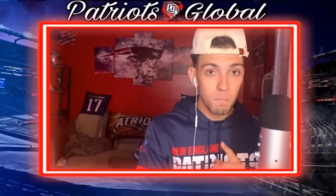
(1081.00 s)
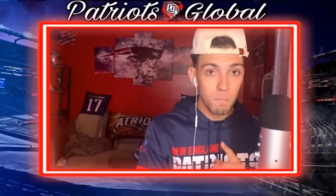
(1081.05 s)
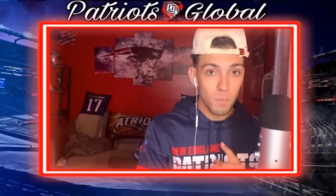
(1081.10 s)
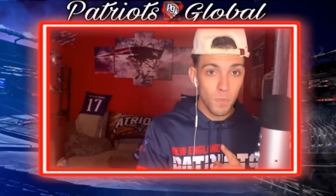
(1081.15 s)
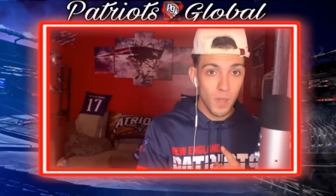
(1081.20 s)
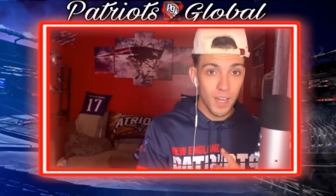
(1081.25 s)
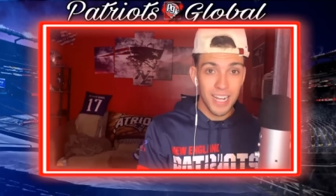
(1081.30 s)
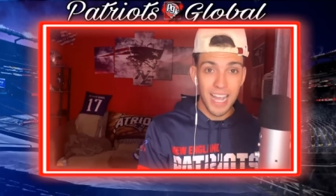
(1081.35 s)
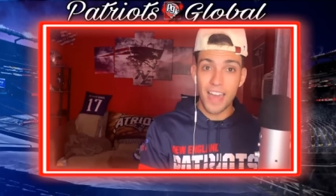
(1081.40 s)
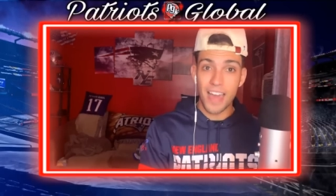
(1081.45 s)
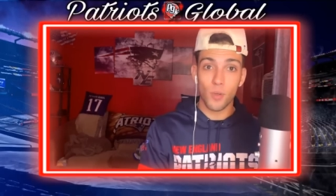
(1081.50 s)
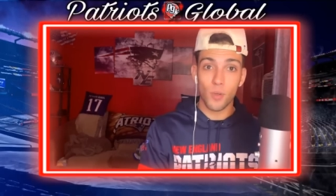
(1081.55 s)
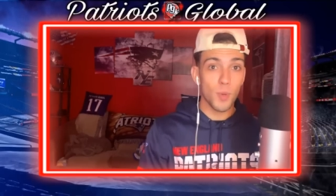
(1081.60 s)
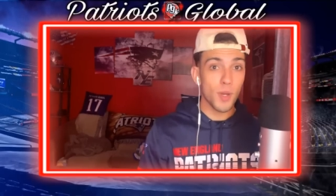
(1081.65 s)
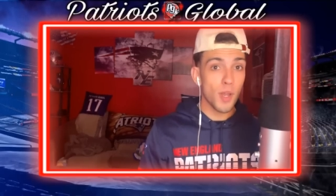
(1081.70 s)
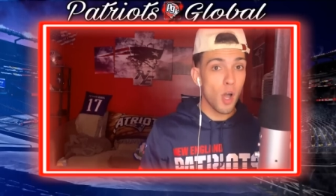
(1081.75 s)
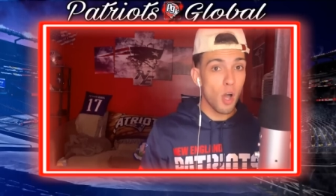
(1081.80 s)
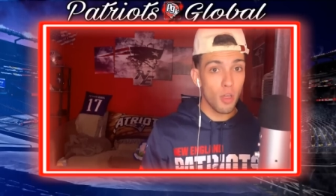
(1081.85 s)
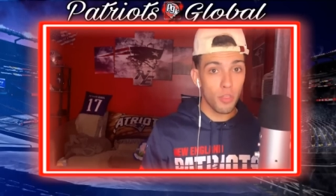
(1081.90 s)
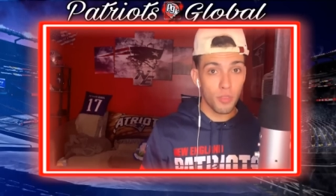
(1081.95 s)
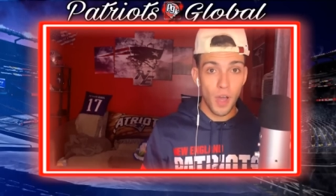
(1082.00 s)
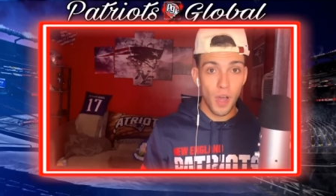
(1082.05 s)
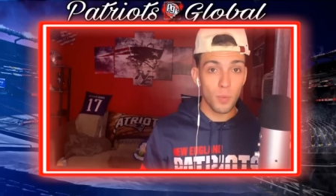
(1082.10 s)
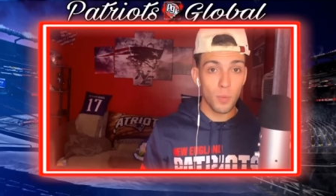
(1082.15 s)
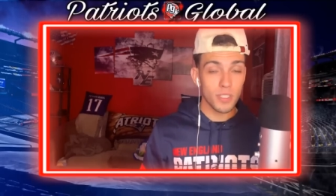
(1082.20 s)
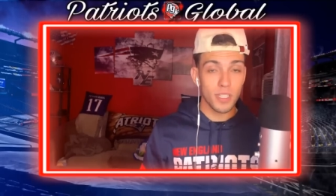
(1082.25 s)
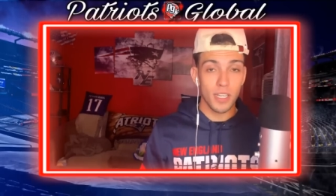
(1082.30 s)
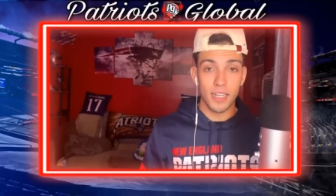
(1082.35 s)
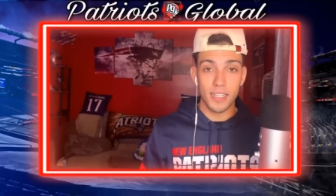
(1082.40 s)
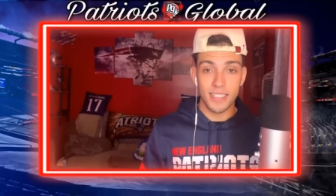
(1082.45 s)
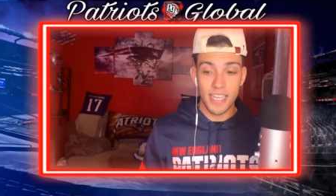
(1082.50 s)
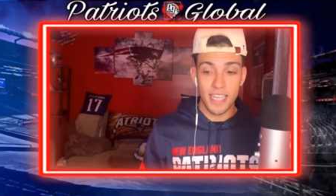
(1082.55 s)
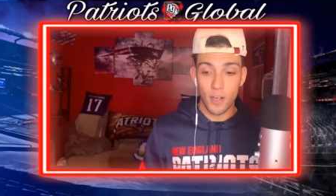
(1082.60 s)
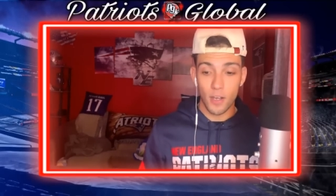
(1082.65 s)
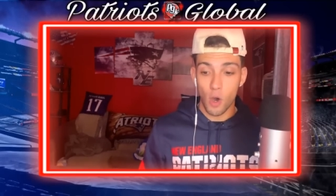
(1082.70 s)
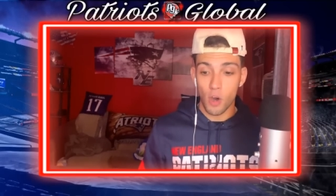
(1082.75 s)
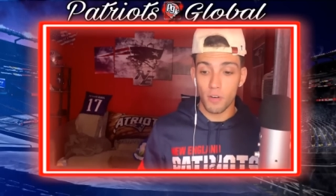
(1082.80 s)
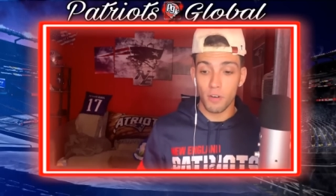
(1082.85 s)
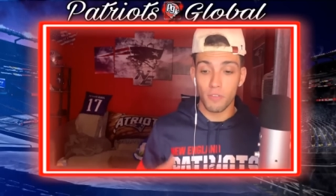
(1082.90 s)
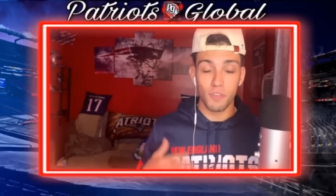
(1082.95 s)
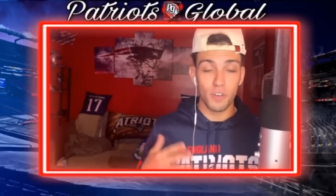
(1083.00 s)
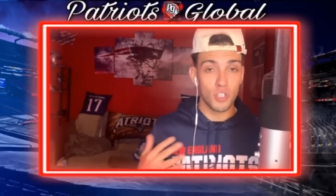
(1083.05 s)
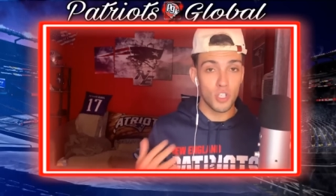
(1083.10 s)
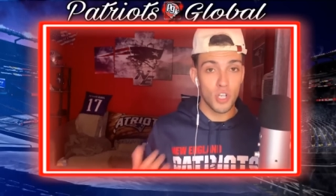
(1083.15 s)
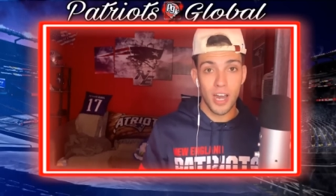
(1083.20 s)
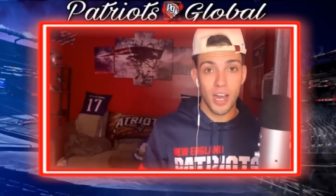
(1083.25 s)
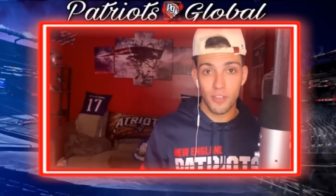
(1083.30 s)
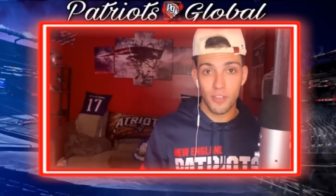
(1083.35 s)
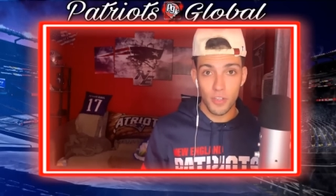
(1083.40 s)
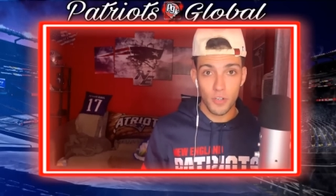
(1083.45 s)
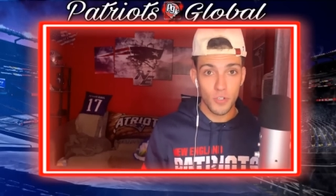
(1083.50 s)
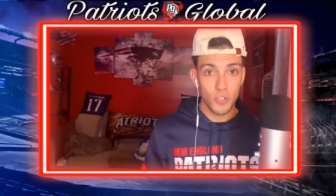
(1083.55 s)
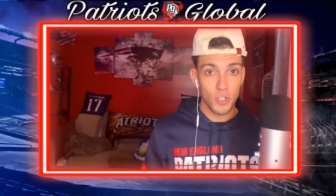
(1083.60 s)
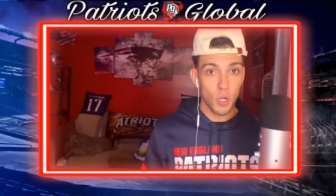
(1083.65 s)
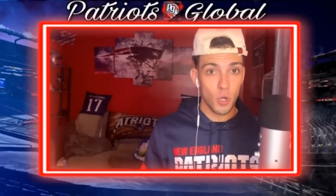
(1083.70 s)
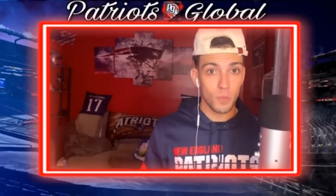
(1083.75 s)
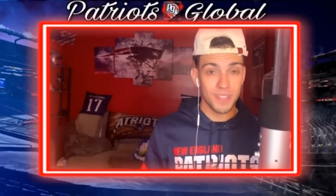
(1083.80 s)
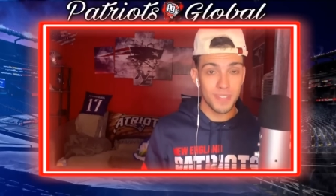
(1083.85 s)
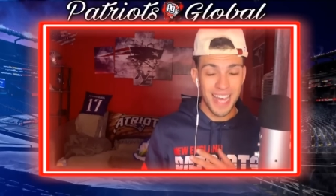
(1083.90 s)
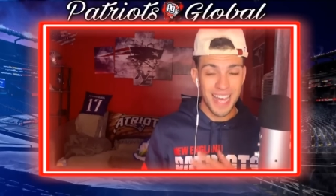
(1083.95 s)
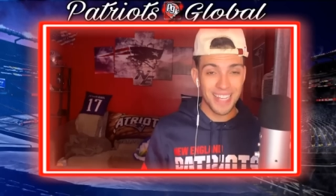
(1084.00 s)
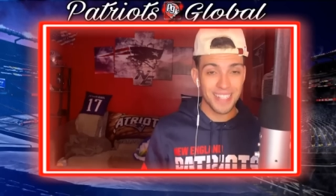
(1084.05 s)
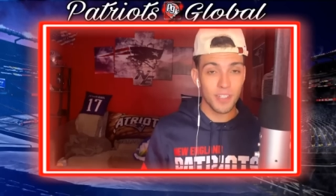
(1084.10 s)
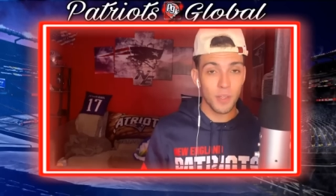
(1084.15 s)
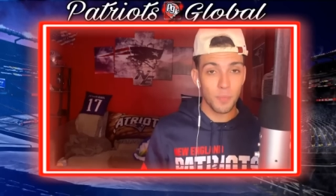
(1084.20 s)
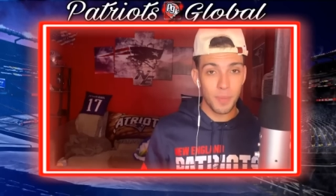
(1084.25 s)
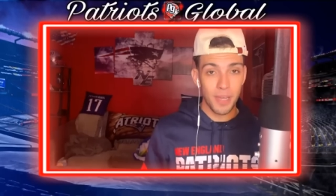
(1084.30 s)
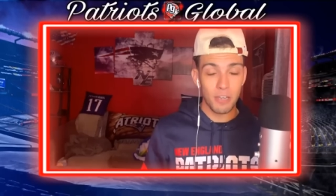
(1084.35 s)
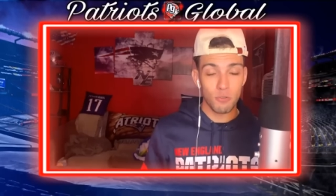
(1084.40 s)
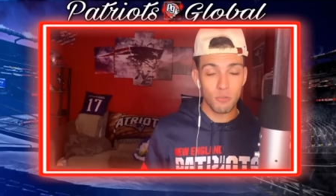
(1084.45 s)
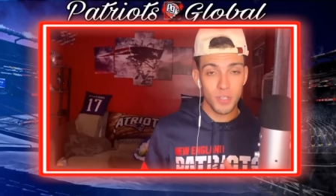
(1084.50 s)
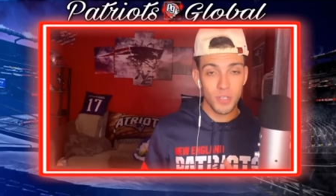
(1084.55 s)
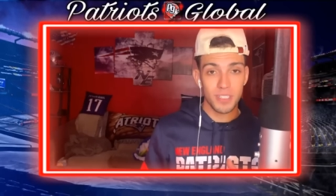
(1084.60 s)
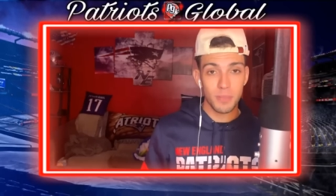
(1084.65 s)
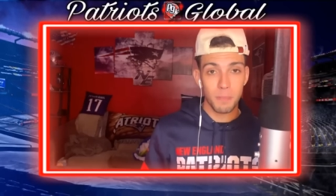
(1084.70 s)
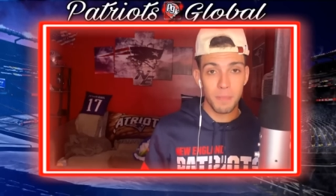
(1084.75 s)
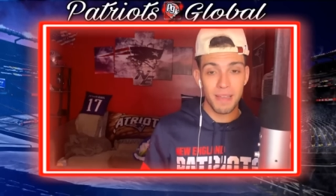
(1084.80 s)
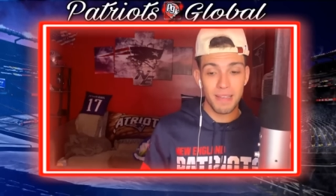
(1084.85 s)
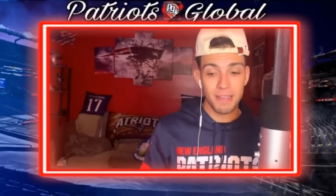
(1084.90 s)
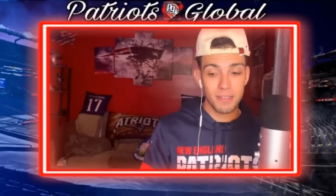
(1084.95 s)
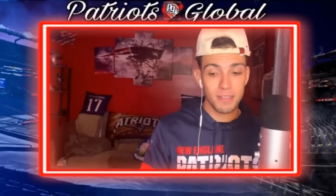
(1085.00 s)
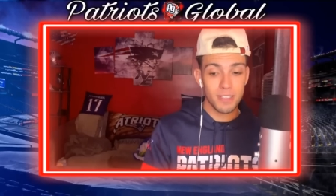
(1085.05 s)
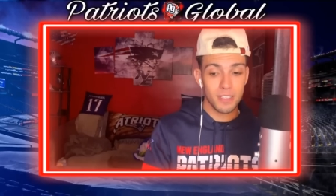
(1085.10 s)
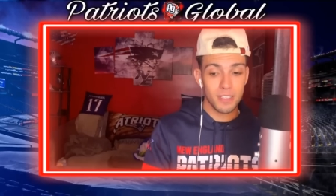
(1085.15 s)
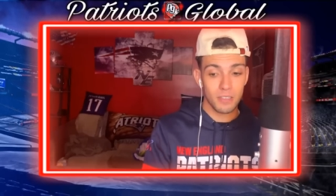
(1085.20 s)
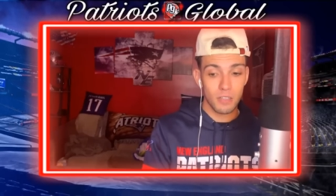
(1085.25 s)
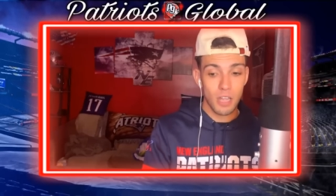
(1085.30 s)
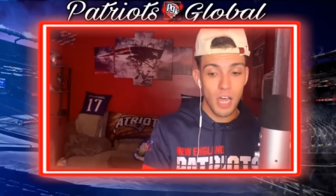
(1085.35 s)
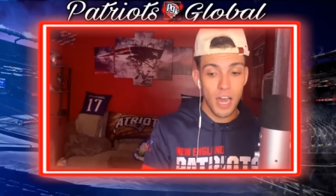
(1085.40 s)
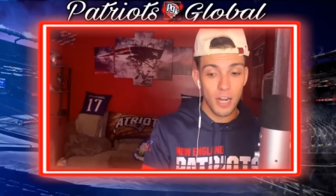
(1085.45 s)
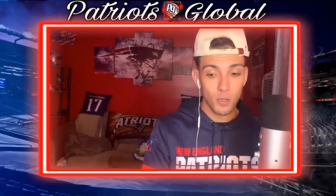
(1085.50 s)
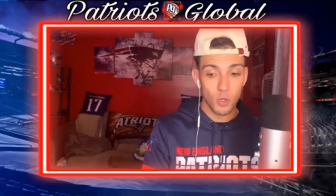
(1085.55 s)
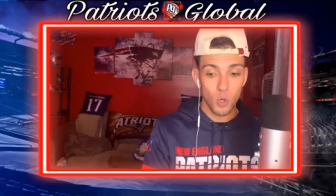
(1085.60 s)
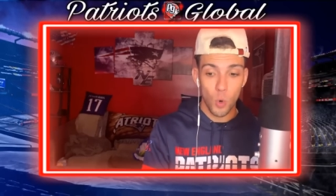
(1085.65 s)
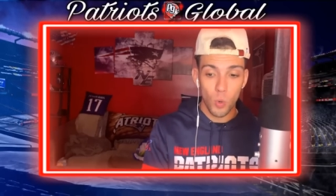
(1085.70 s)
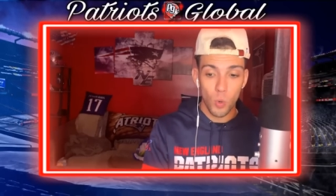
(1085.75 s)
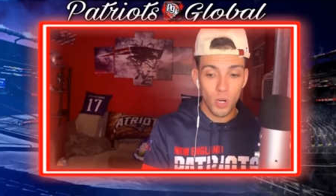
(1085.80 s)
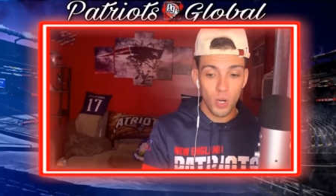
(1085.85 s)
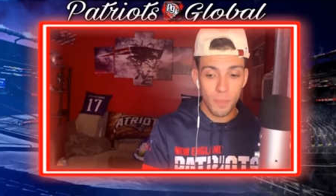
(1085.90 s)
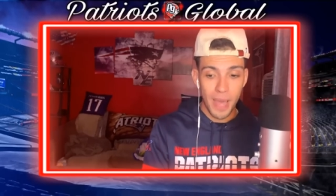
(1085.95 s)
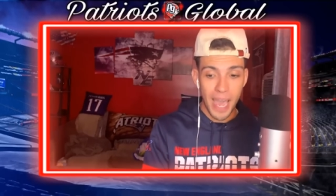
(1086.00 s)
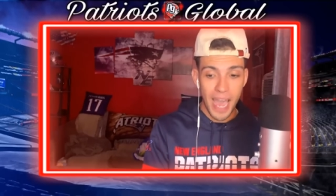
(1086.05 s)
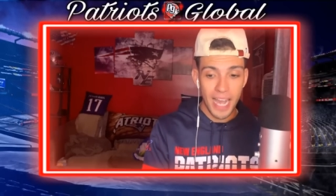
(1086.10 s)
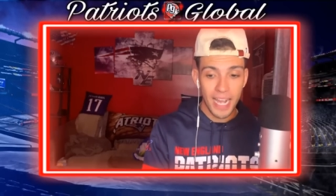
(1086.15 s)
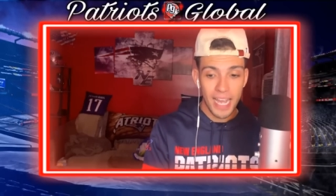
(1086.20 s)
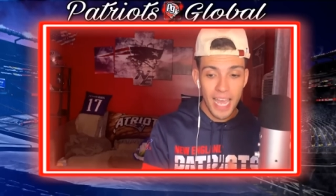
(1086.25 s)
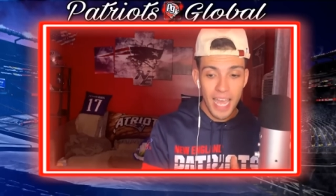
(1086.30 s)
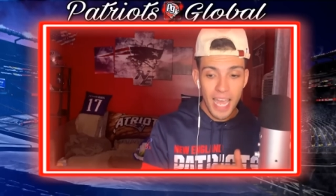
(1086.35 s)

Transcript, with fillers: a guy that we all thought was going to take over for Jonathan Jones as the Patriots' main slot cornerback.